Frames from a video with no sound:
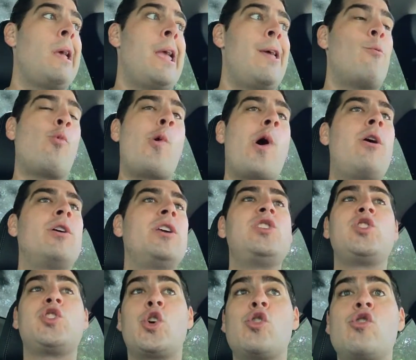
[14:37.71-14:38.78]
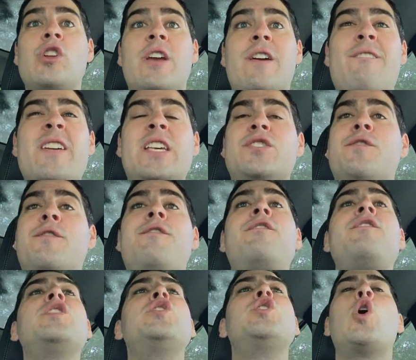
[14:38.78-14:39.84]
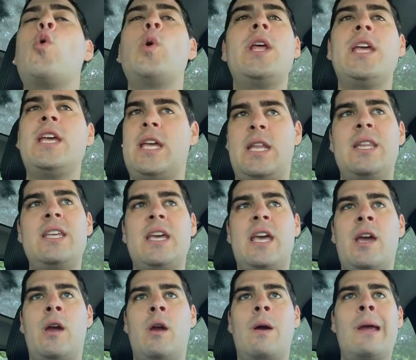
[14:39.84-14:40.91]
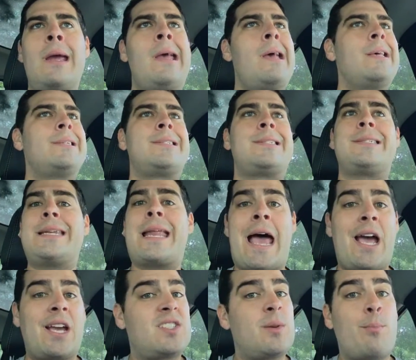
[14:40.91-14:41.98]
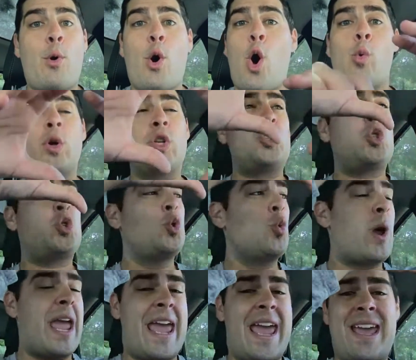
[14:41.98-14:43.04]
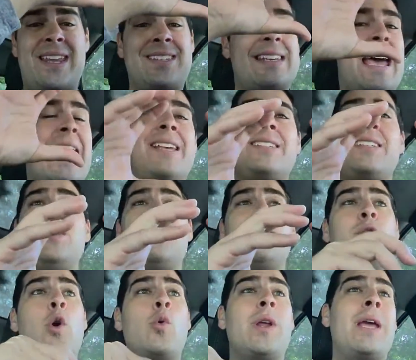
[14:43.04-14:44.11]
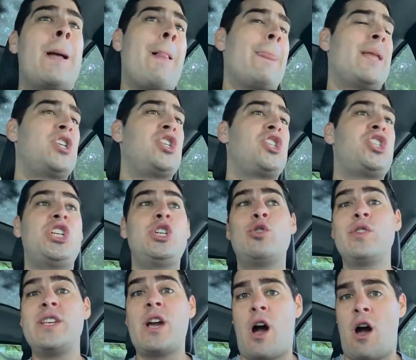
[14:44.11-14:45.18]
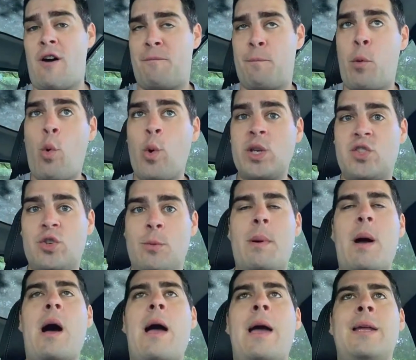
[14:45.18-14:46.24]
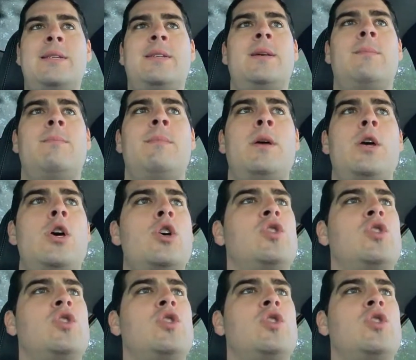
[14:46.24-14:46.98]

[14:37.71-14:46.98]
And while he's turning, is floating in the air, snags the ball with two hands as he's floating, shielding off Poyser behind him.